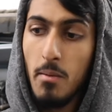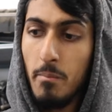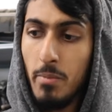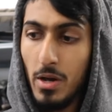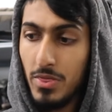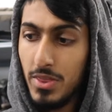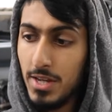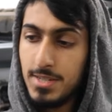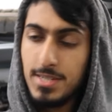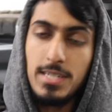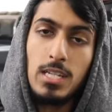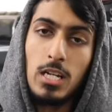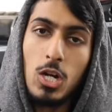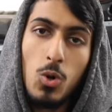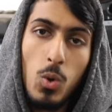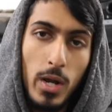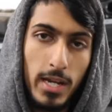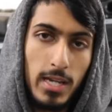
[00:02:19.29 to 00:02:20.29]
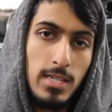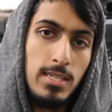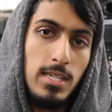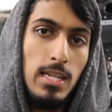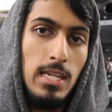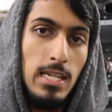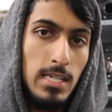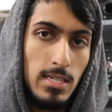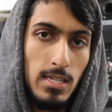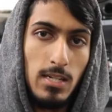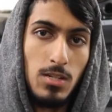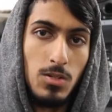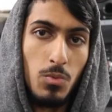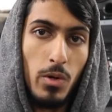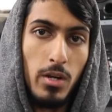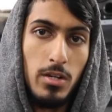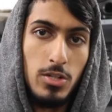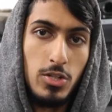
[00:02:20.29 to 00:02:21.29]
But this is the quickest and
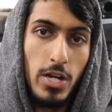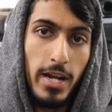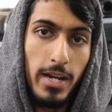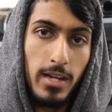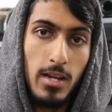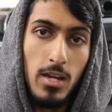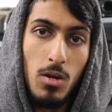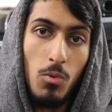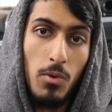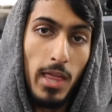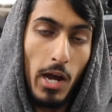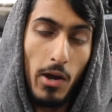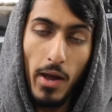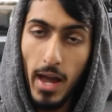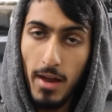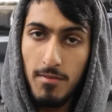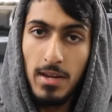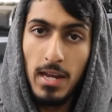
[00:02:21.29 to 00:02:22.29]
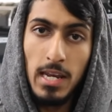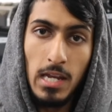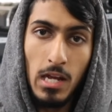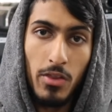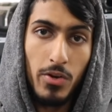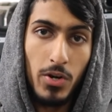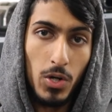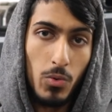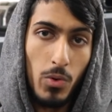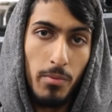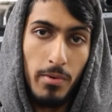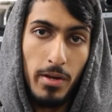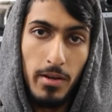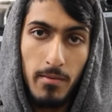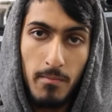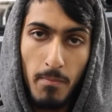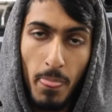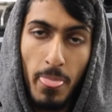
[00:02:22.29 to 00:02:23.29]
easiest way to check without having any other
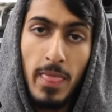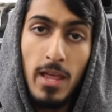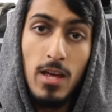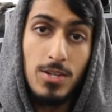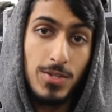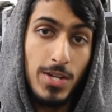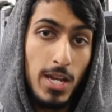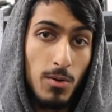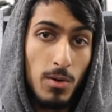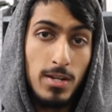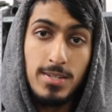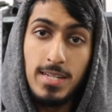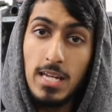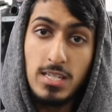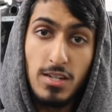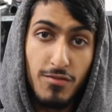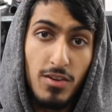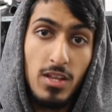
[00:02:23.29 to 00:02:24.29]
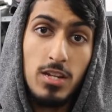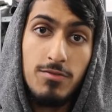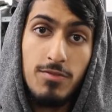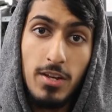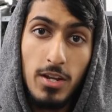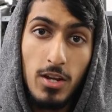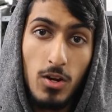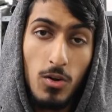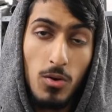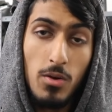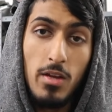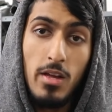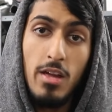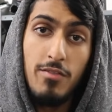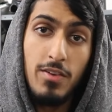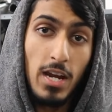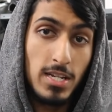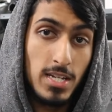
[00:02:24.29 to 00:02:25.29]
equipment. So anyways, that's it for this video.
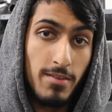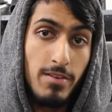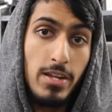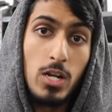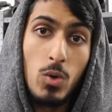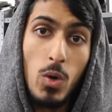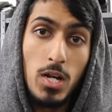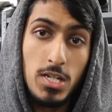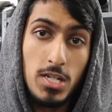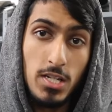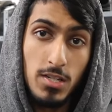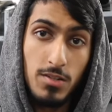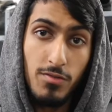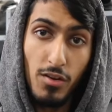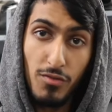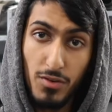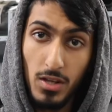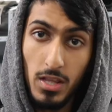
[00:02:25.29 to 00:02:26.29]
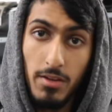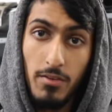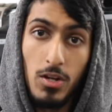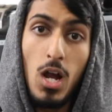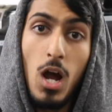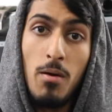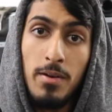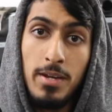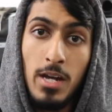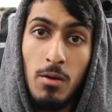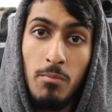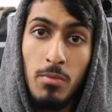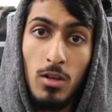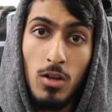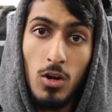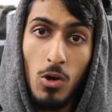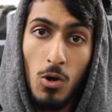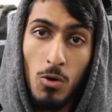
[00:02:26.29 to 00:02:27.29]
If you guys have any questions, feel free to leave a comment down
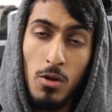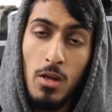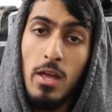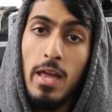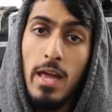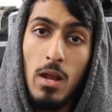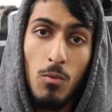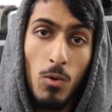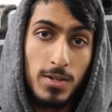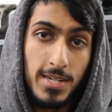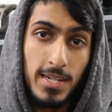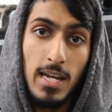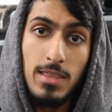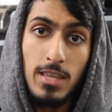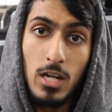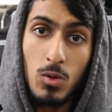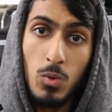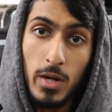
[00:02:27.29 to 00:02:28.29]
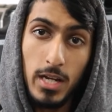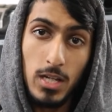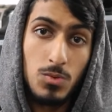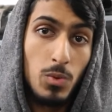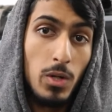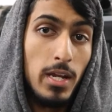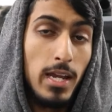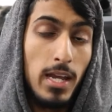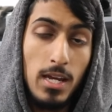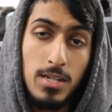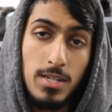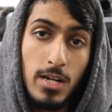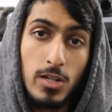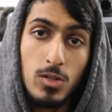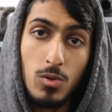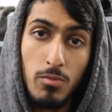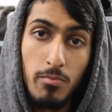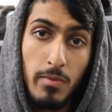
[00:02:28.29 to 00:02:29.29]
below. And once again, the quickest way to get in
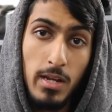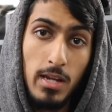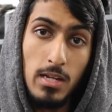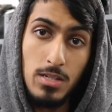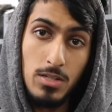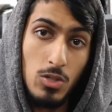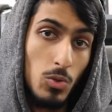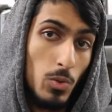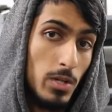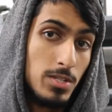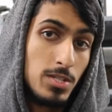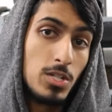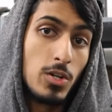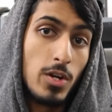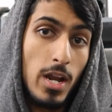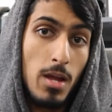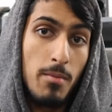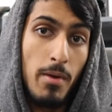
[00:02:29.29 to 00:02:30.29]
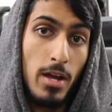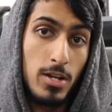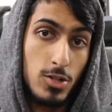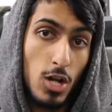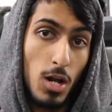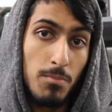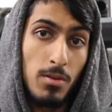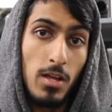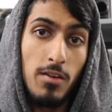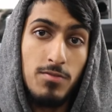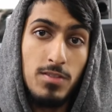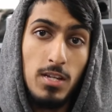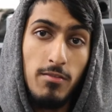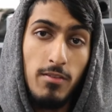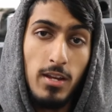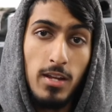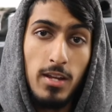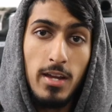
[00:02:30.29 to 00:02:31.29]
touch with me is through Instagram at
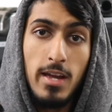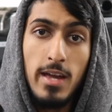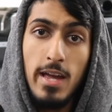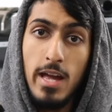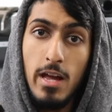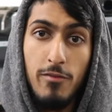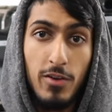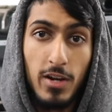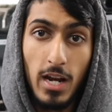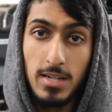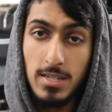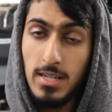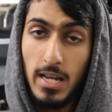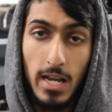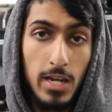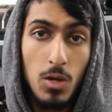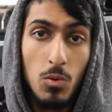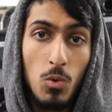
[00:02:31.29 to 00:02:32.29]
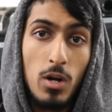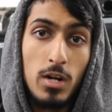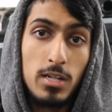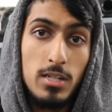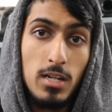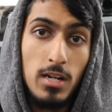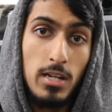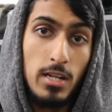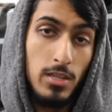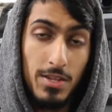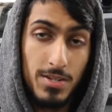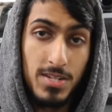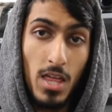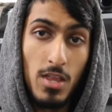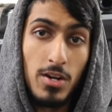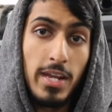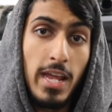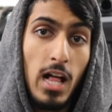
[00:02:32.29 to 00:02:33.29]
ShopLifeTV. And if you guys need any work done in the
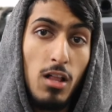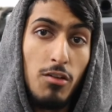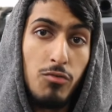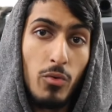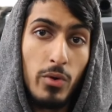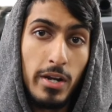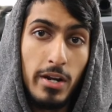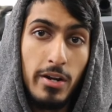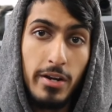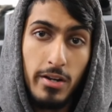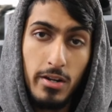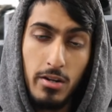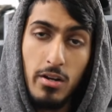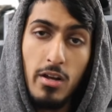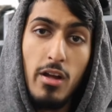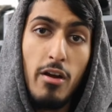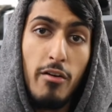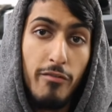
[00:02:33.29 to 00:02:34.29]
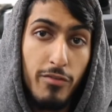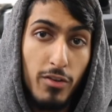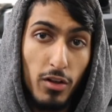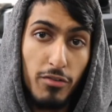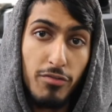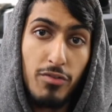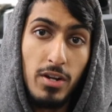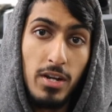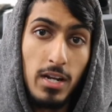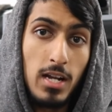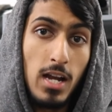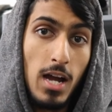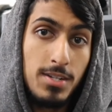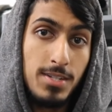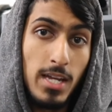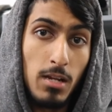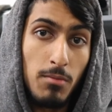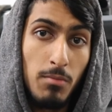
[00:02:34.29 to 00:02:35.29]
Southern California area, feel free to
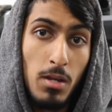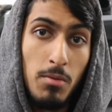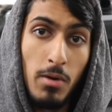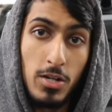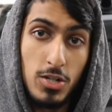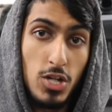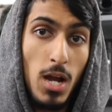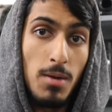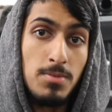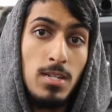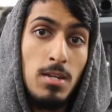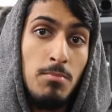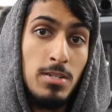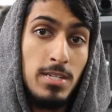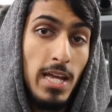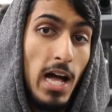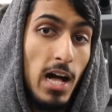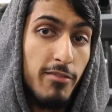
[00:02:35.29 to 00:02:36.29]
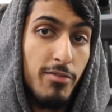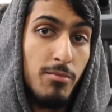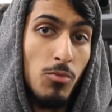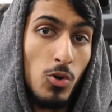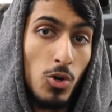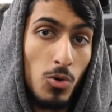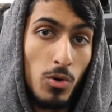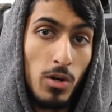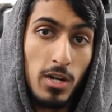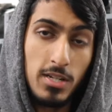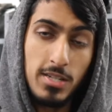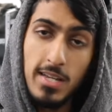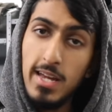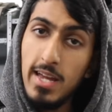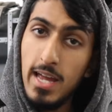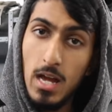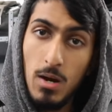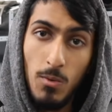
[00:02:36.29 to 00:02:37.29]
contact me. My shop's name is Alpha Motorworks.
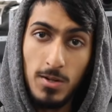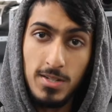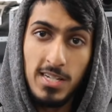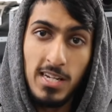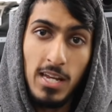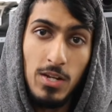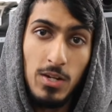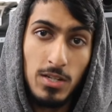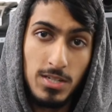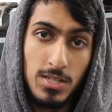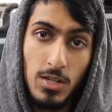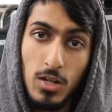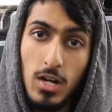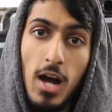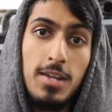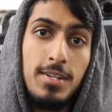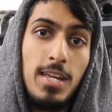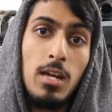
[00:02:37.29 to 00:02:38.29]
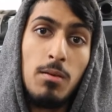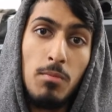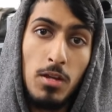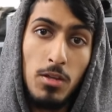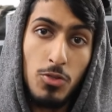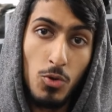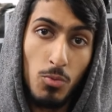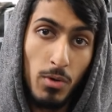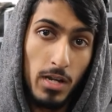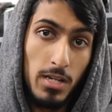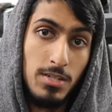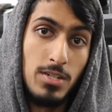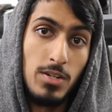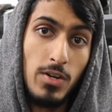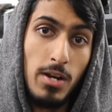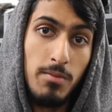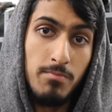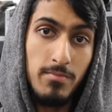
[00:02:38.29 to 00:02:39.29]
And once again, you can still contact me through my
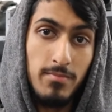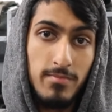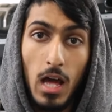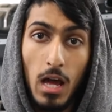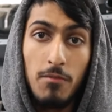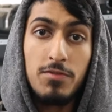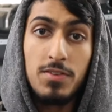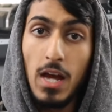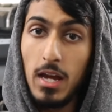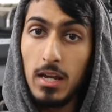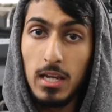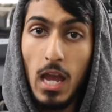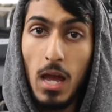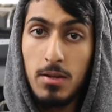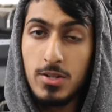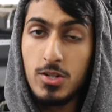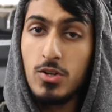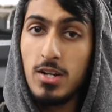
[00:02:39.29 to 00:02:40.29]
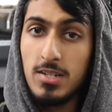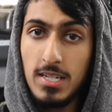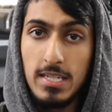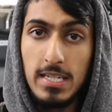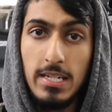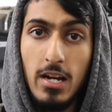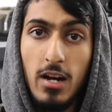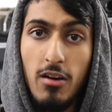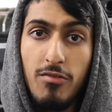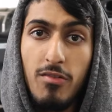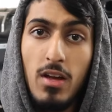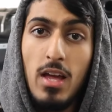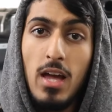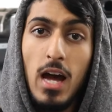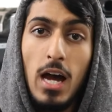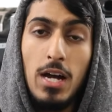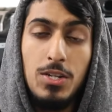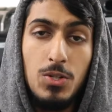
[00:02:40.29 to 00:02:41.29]
Instagram. I can't stress this enough.
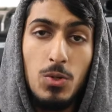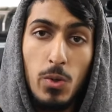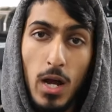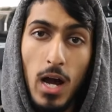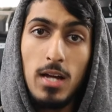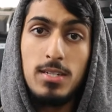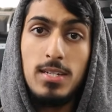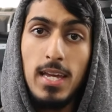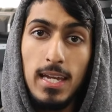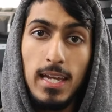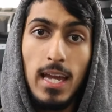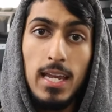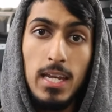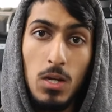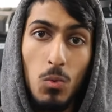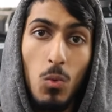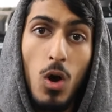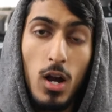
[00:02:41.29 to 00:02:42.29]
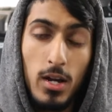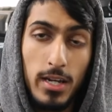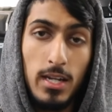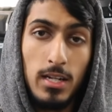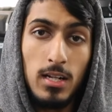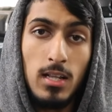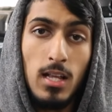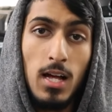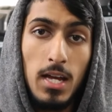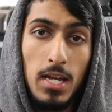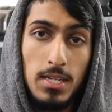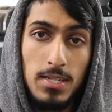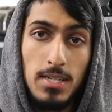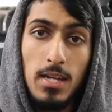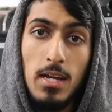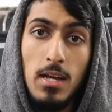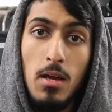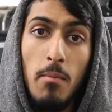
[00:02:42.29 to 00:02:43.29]
I do not take any walk-in
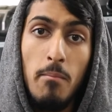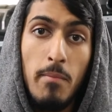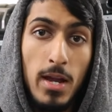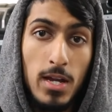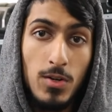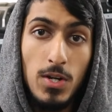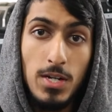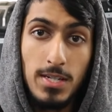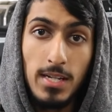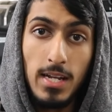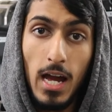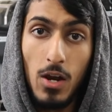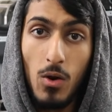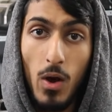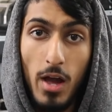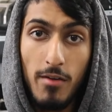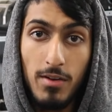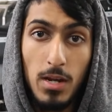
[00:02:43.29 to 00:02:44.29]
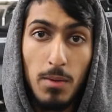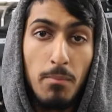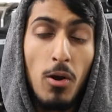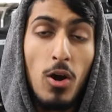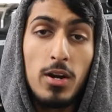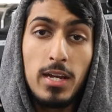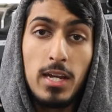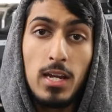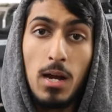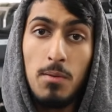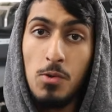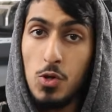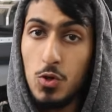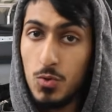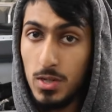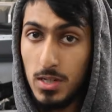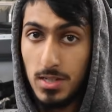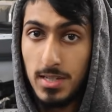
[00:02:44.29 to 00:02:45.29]
clients. Main reason, I don't have any parking. I'm
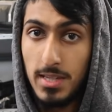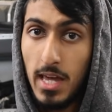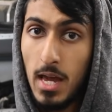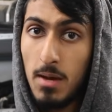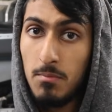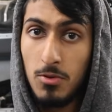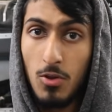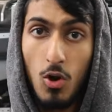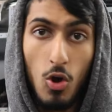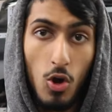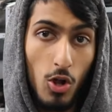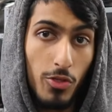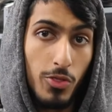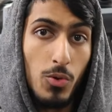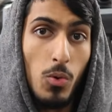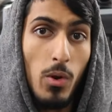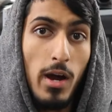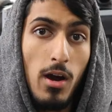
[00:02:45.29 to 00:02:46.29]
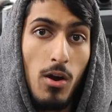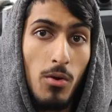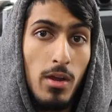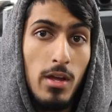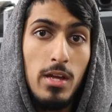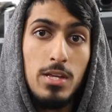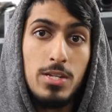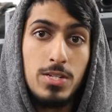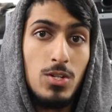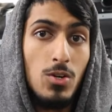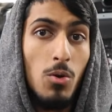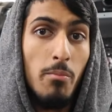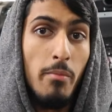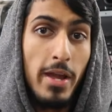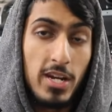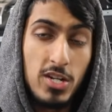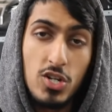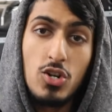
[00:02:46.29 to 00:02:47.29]
usually slammed all throughout. So
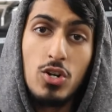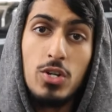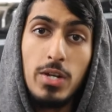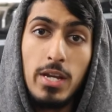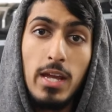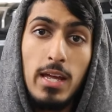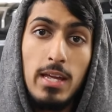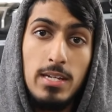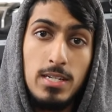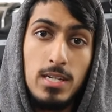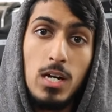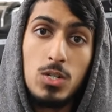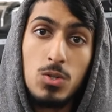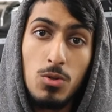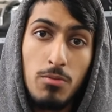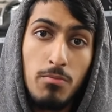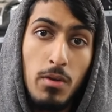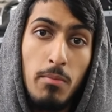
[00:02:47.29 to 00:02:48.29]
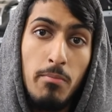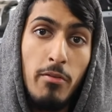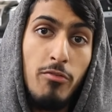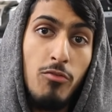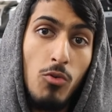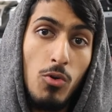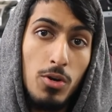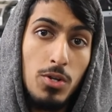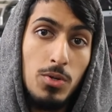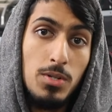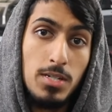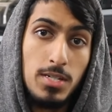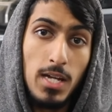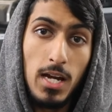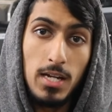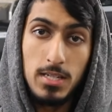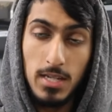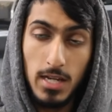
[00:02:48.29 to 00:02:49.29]
make sure you get in touch with me before you
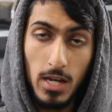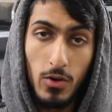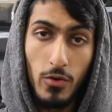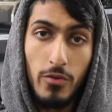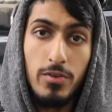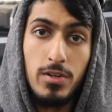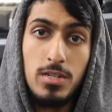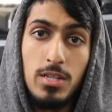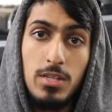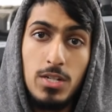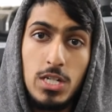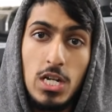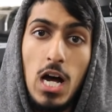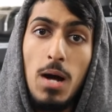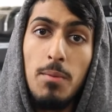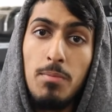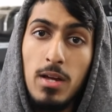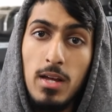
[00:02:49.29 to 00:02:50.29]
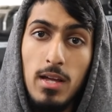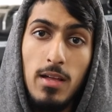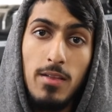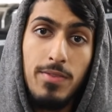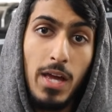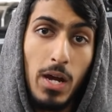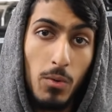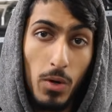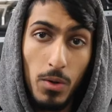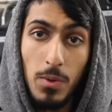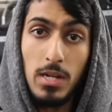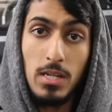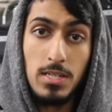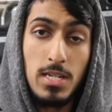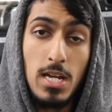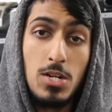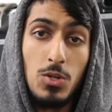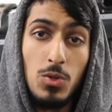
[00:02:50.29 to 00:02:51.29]
decide to head over to the shop. That way we
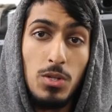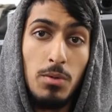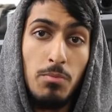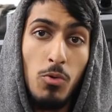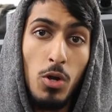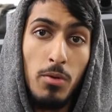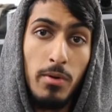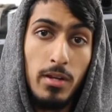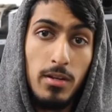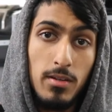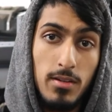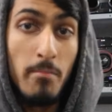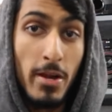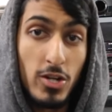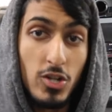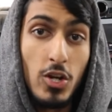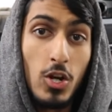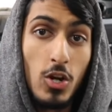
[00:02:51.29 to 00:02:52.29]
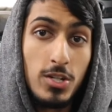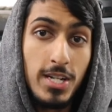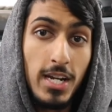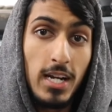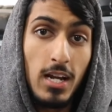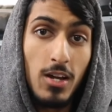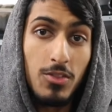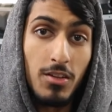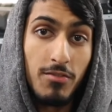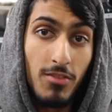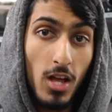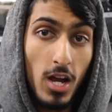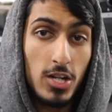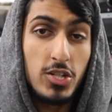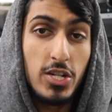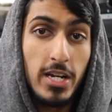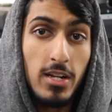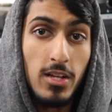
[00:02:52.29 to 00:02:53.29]
can schedule an appointment. Make sure you go check out the
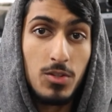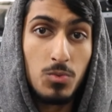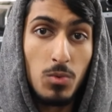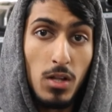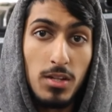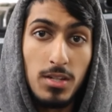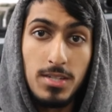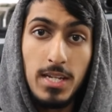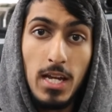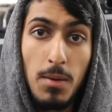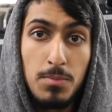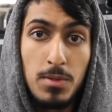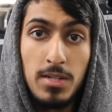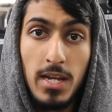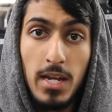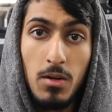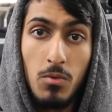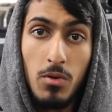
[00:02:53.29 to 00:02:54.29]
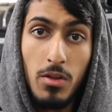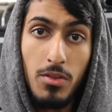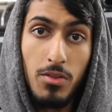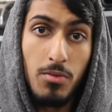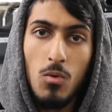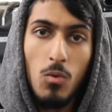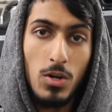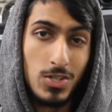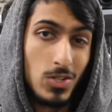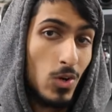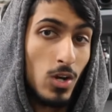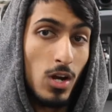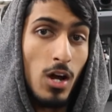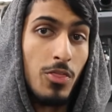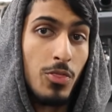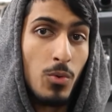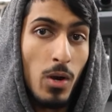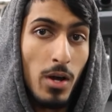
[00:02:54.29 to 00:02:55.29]
vlog channel as well to stay up to date with what's going
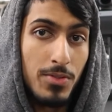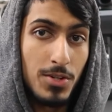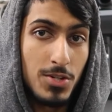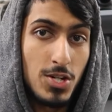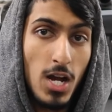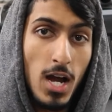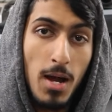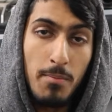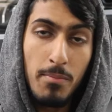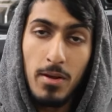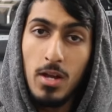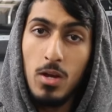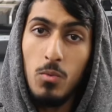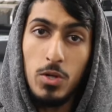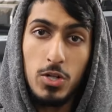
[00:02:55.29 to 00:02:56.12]
on throughout the shop.